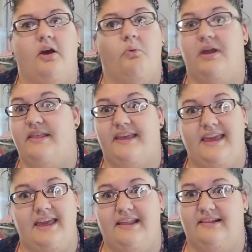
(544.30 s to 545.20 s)
one of the
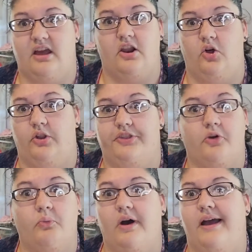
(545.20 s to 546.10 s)
kids got to hold their
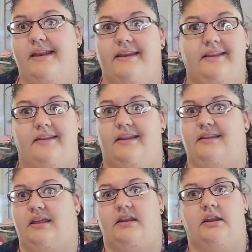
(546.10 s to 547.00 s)
wand,
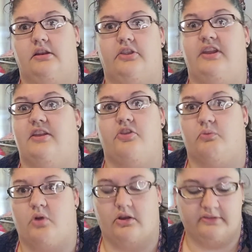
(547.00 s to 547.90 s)
and they did the
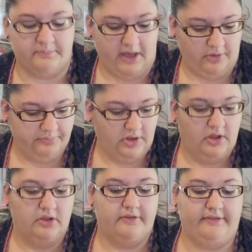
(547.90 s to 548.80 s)
wrong spell.
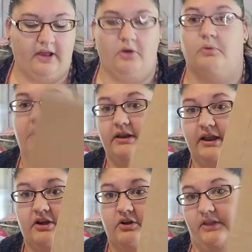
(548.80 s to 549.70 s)
So we're gonna
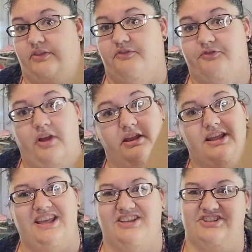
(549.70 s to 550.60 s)
decorate the front
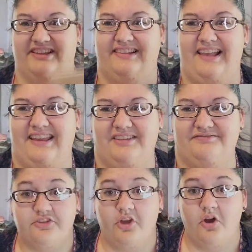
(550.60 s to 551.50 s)
in just a second.
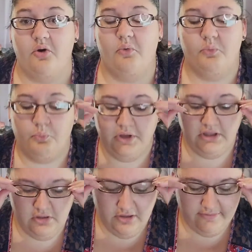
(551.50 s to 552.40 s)
So when
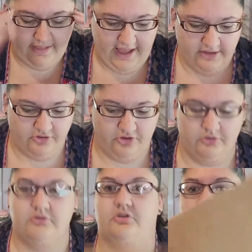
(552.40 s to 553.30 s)
you decide
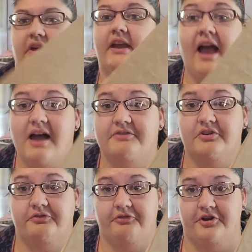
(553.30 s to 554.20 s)
to do the cover
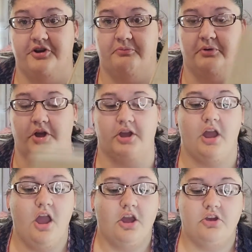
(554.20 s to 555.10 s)
for your book,
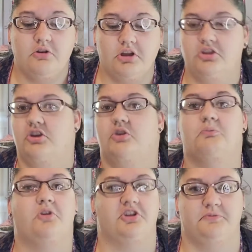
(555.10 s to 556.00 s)
you can do
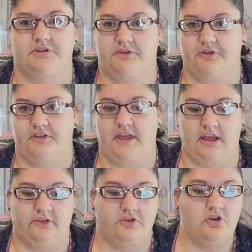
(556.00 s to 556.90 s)
multiple different
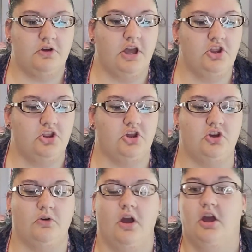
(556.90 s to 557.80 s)
things. You can
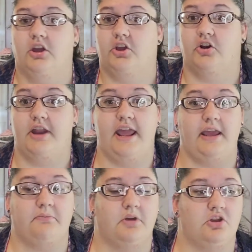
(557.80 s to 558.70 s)
do your
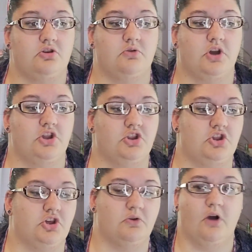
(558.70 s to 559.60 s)
name, you can
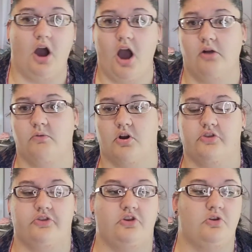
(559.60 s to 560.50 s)
do
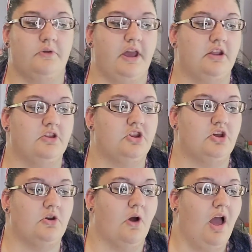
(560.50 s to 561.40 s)
Hogwarts, you can
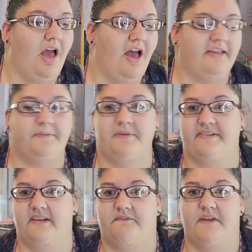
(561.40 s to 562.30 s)
do a
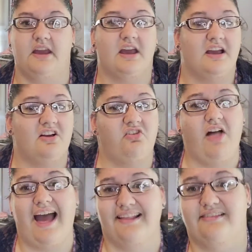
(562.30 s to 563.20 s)
specific
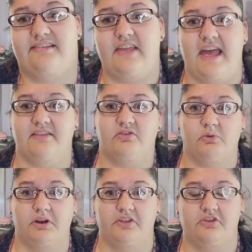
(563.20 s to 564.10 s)
class that
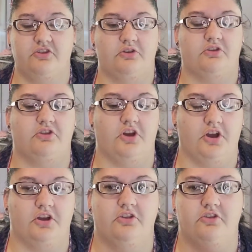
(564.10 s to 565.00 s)
one of the students
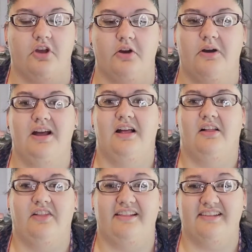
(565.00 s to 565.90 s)
took. So
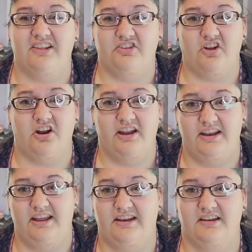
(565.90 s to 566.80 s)
let's get started
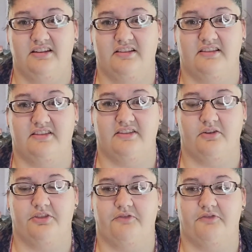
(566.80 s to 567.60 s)
and deal with the